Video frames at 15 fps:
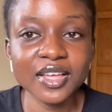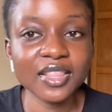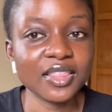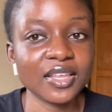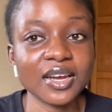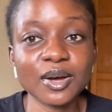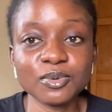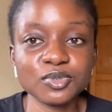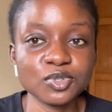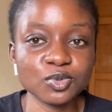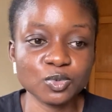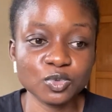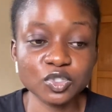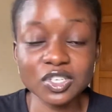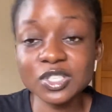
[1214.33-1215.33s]
Then
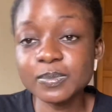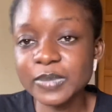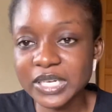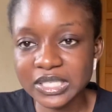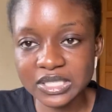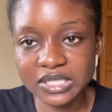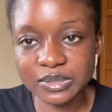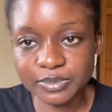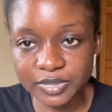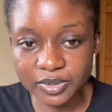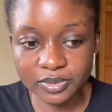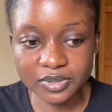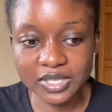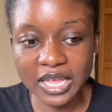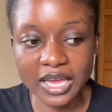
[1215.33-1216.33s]
we'll just place the
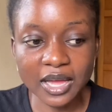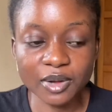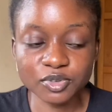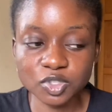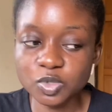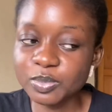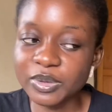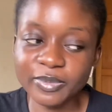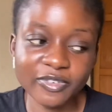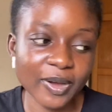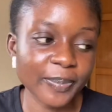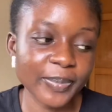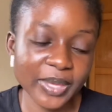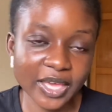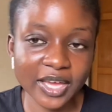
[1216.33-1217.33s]
bills. Like, I'll just pay
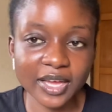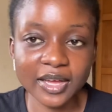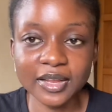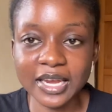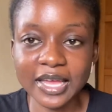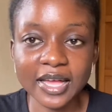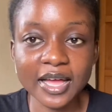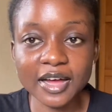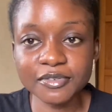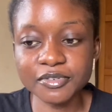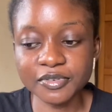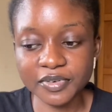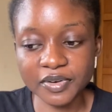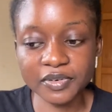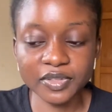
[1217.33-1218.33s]
her like half
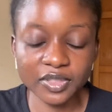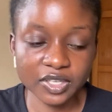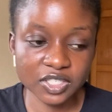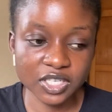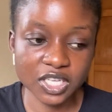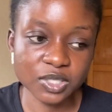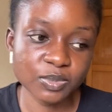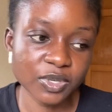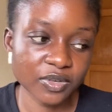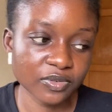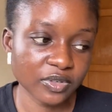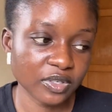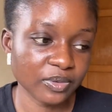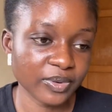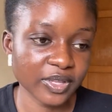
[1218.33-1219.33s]
of everything she has paid
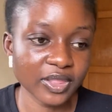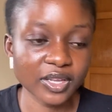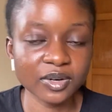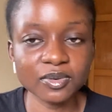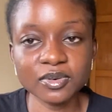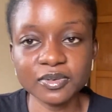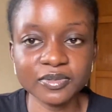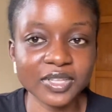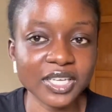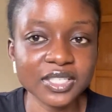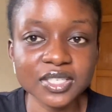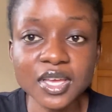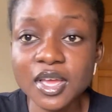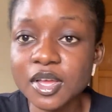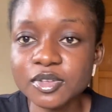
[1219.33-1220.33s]
for the rent and all of
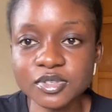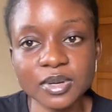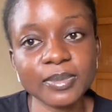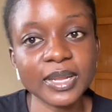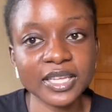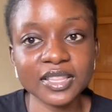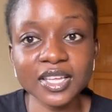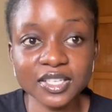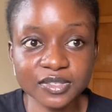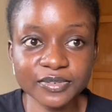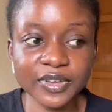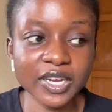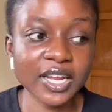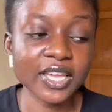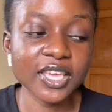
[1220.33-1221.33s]
that. So I'm like, that's
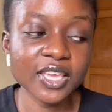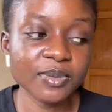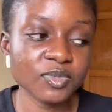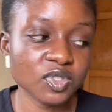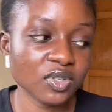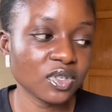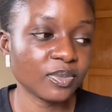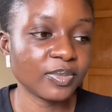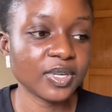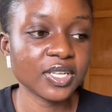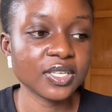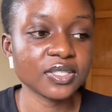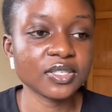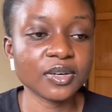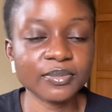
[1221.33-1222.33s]
fine. I came, saw the
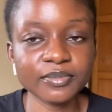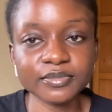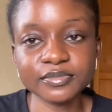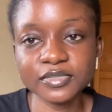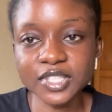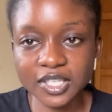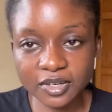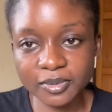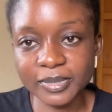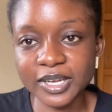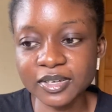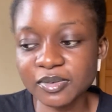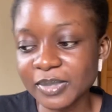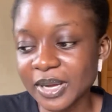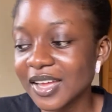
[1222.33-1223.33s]
place. No
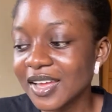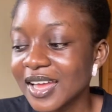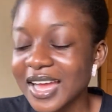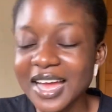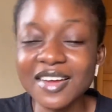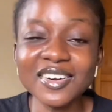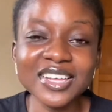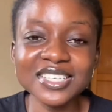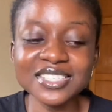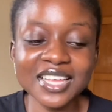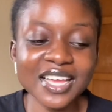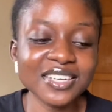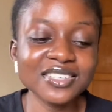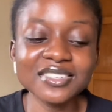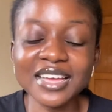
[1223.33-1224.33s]
bad. I honestly,
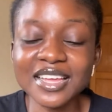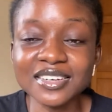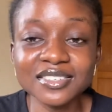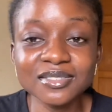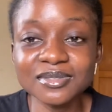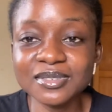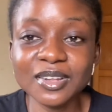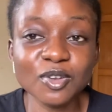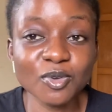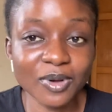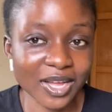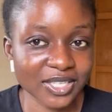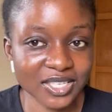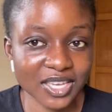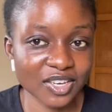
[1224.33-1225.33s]
I didn't
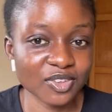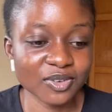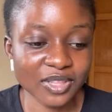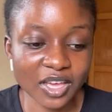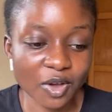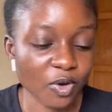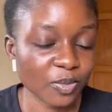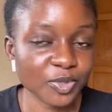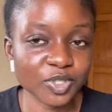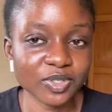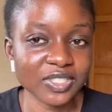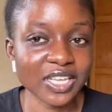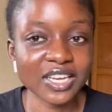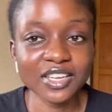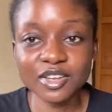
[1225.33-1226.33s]
look at any other
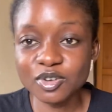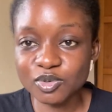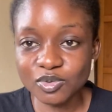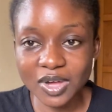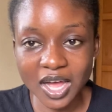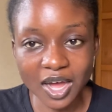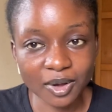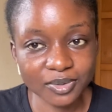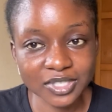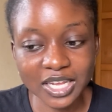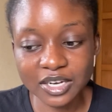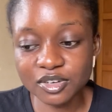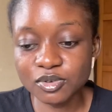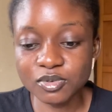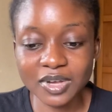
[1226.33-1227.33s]
options. I didn't look out. I
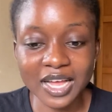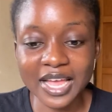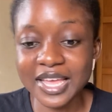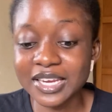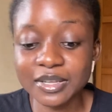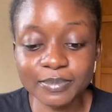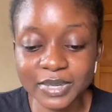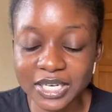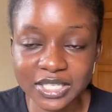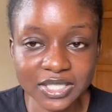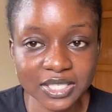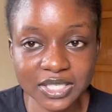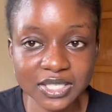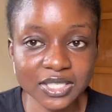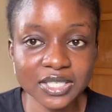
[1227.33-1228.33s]
didn't look at any
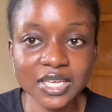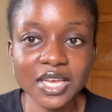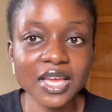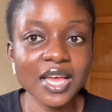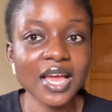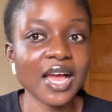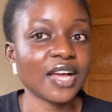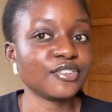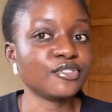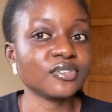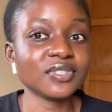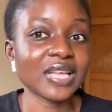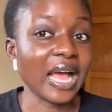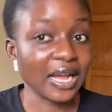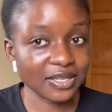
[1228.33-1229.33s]
places. I
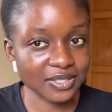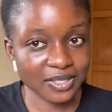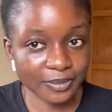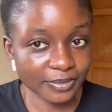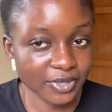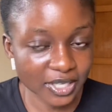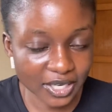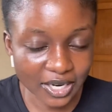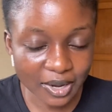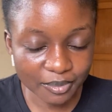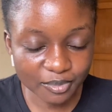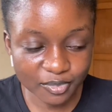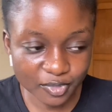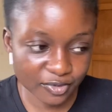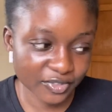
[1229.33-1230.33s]
just accepted and
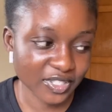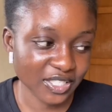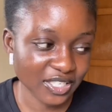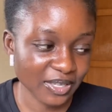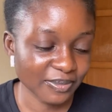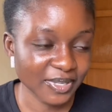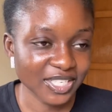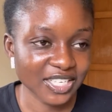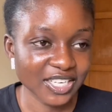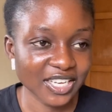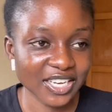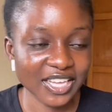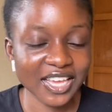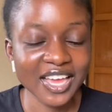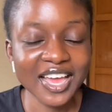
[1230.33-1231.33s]
moved in
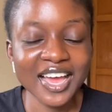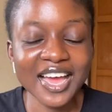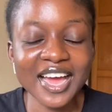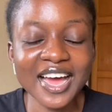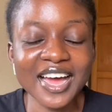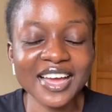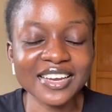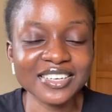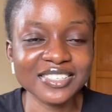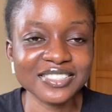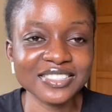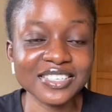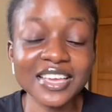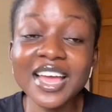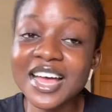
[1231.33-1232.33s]
immediately,
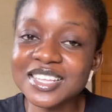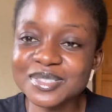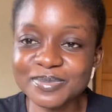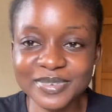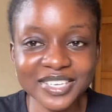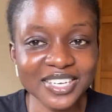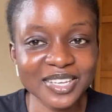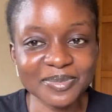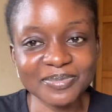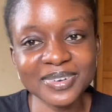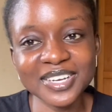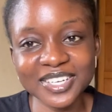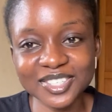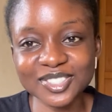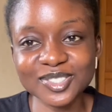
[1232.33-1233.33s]
and it has been a
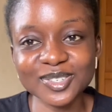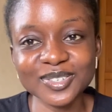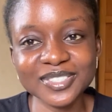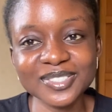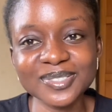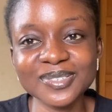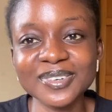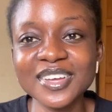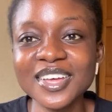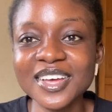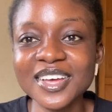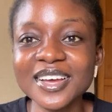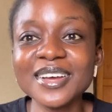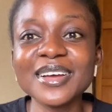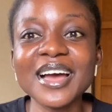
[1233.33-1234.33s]
pleasure. So
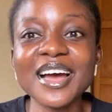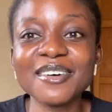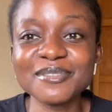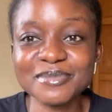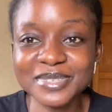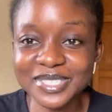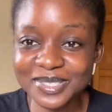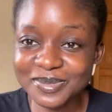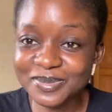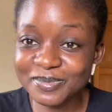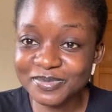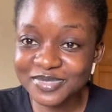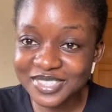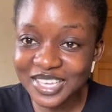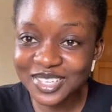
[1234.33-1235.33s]
I've been
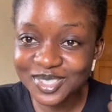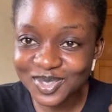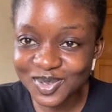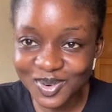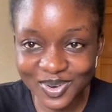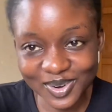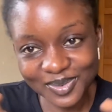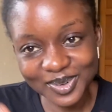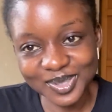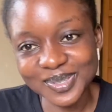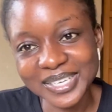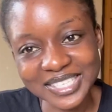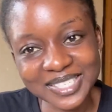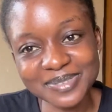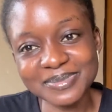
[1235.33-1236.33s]
saying story for
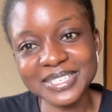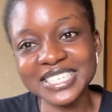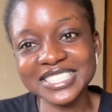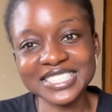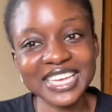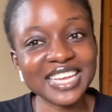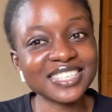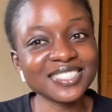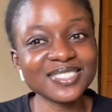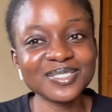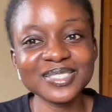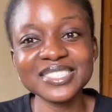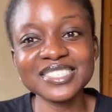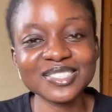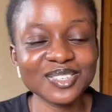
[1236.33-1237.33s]
20 minutes, guys.
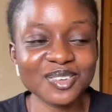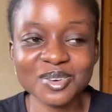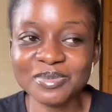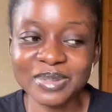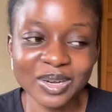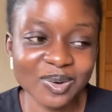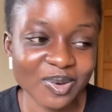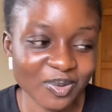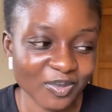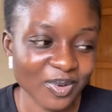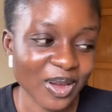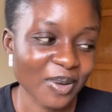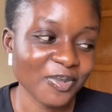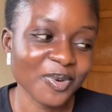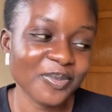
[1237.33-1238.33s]
This is going to be long,
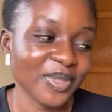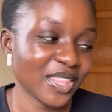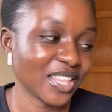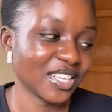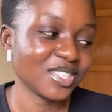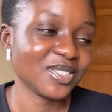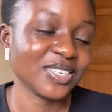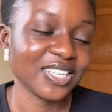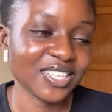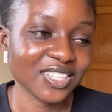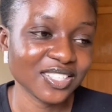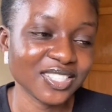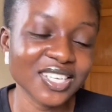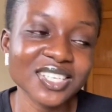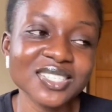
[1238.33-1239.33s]
but I'm hoping that you get the
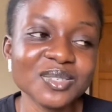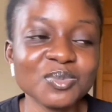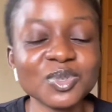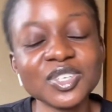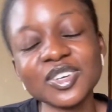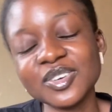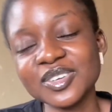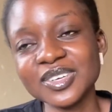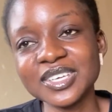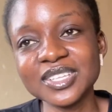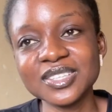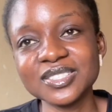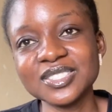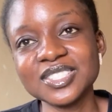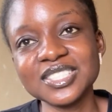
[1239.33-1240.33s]
testimony or you
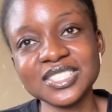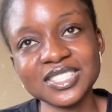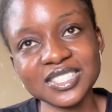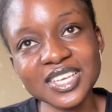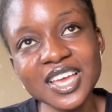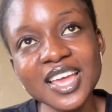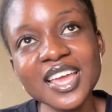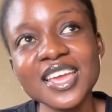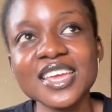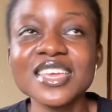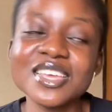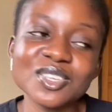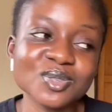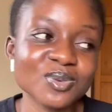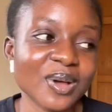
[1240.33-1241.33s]
get the gist.
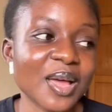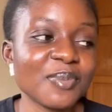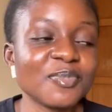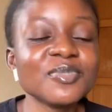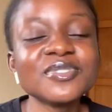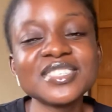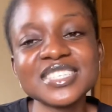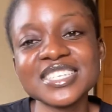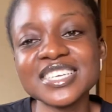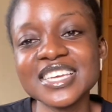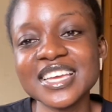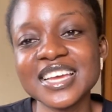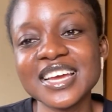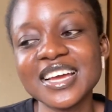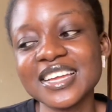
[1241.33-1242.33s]
Yeah, so I moved in
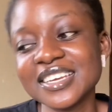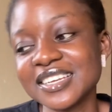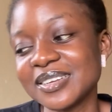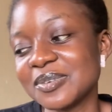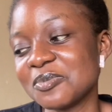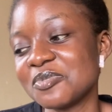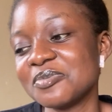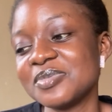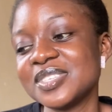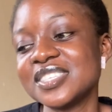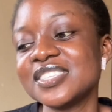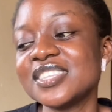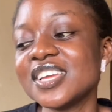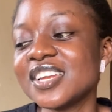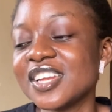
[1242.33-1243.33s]
here and we've been
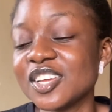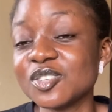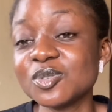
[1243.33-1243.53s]
staying here.